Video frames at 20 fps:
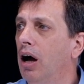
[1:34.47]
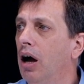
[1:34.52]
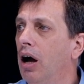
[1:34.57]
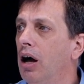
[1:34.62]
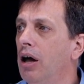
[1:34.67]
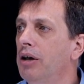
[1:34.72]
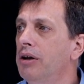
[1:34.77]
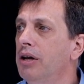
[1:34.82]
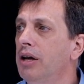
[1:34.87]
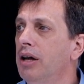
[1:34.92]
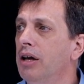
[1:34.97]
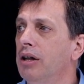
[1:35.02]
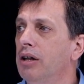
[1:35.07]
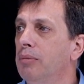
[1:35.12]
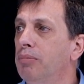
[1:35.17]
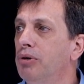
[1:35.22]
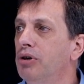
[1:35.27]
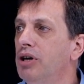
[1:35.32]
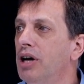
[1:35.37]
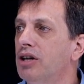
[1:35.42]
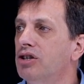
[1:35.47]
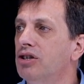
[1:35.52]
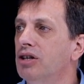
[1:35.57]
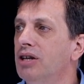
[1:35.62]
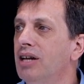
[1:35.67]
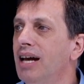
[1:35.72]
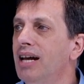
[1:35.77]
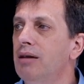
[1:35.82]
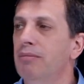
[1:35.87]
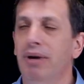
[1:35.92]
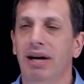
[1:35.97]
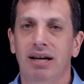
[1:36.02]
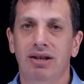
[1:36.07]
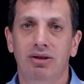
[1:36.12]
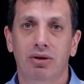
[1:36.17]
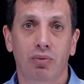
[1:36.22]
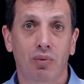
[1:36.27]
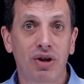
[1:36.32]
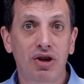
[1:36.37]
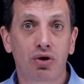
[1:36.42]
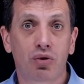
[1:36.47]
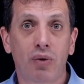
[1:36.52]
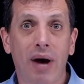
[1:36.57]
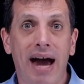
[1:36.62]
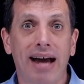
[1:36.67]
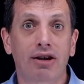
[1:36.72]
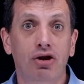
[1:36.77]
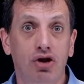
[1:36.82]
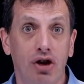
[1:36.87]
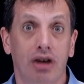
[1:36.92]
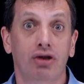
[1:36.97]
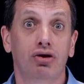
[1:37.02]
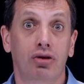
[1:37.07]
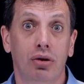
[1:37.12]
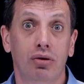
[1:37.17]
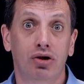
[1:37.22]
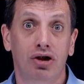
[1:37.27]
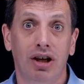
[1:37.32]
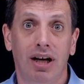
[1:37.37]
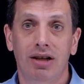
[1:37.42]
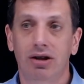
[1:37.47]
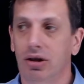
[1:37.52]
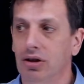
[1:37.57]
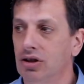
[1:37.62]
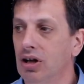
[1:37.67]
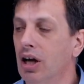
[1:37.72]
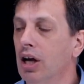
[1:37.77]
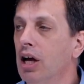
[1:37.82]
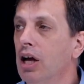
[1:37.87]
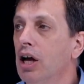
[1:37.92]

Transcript: on the production database, we track just those changes.